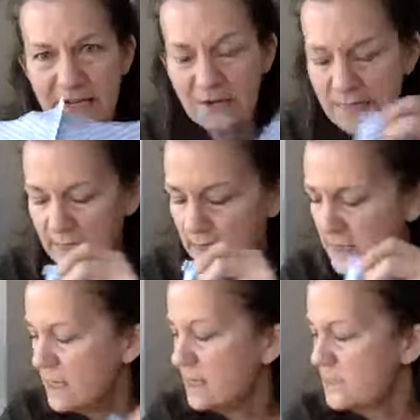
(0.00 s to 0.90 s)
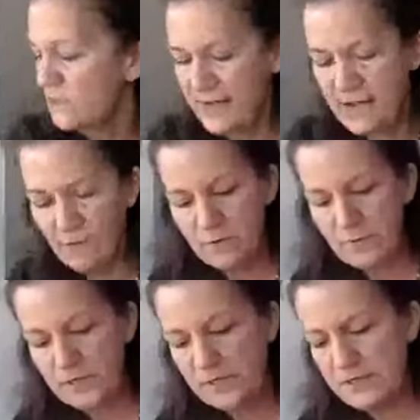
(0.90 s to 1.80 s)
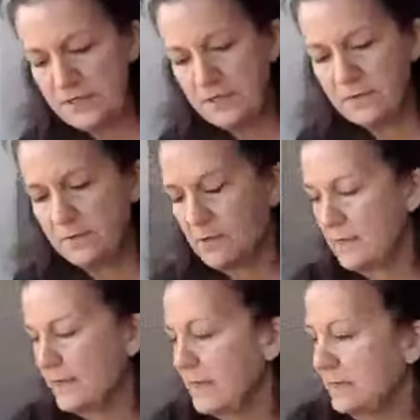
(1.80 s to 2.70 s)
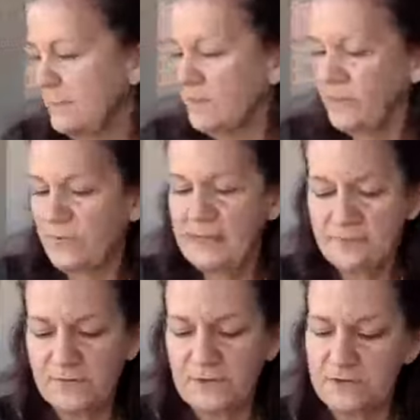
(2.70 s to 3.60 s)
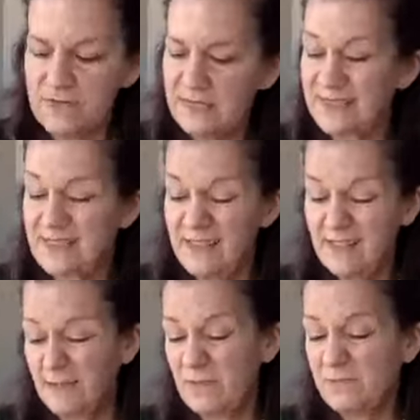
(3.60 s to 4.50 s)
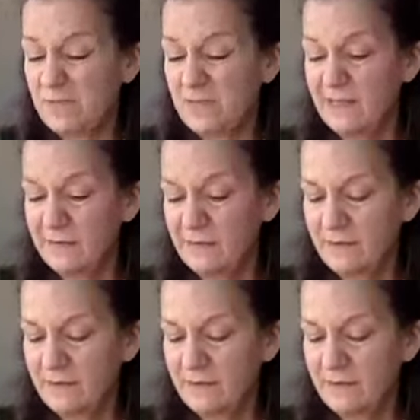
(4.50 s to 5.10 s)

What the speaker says: Okay, so now what we're going to do, I'm going to clip the threads first. As I said, it can be really